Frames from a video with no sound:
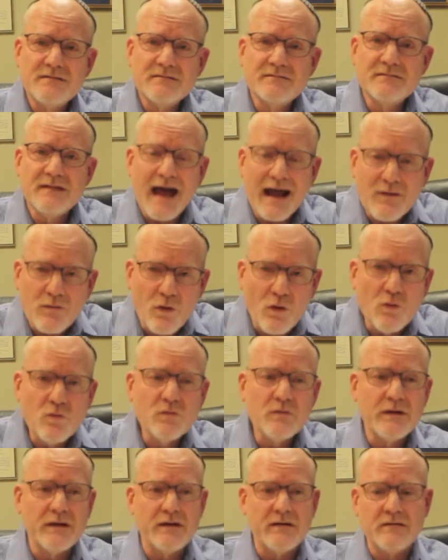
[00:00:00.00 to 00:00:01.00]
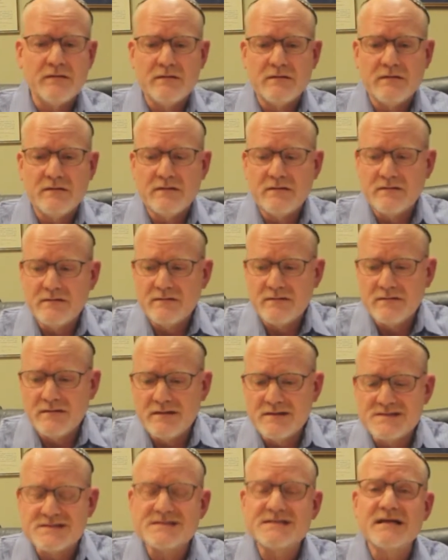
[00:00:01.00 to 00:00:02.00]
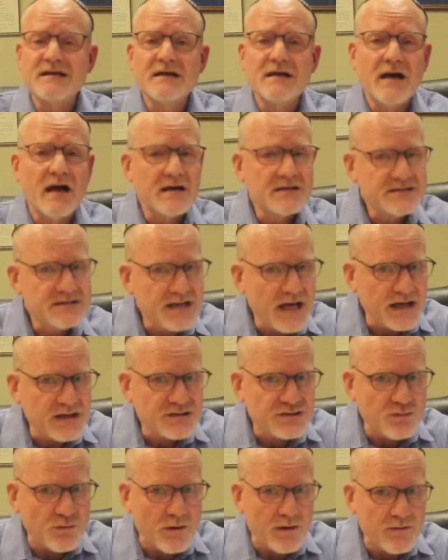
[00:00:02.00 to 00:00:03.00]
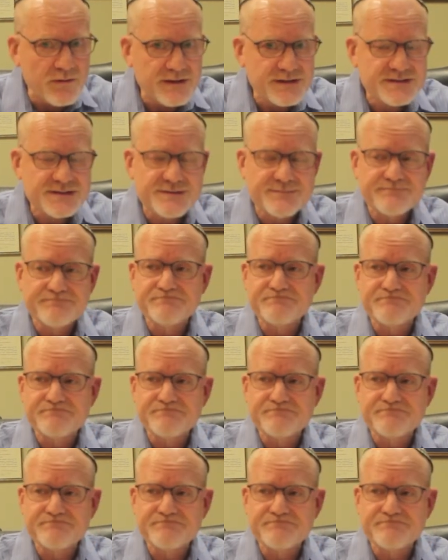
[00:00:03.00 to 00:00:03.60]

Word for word: not only in synagogue sanctuaries.